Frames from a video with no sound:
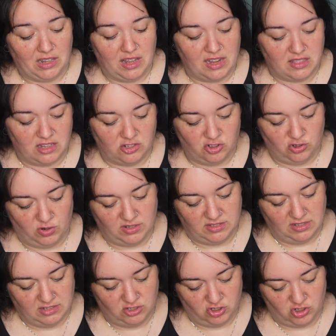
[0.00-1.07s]
like these shorts
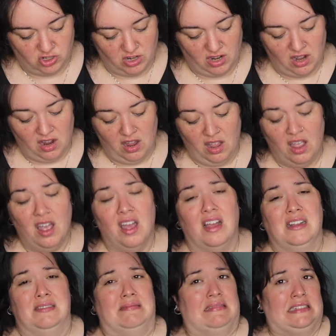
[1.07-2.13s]
and this shirt.
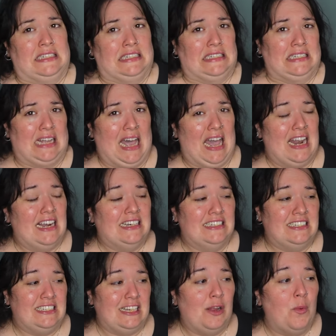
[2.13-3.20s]
I didn't
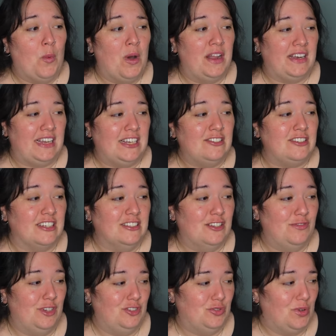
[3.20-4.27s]
see what each
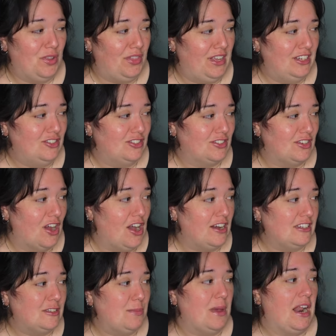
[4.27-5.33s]
individual thing just
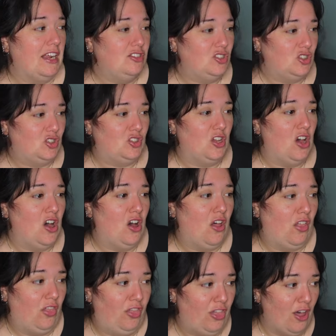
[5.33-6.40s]
cost, but I just saw
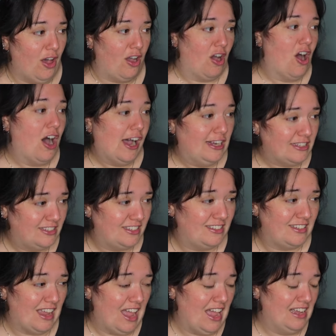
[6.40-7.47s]
the costs
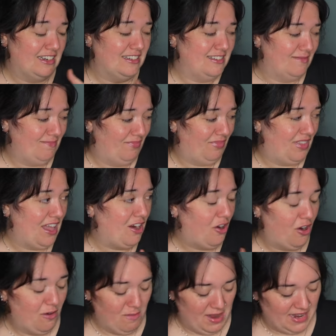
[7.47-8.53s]
and that
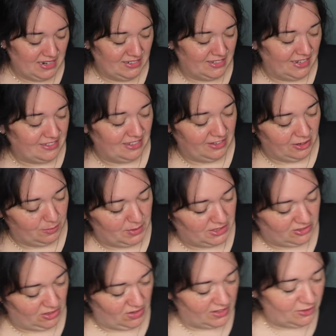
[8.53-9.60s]
hurt my insides a little bit.
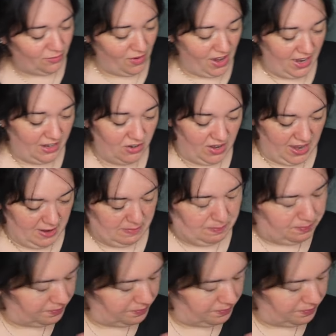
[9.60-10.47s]
So let's find, okay,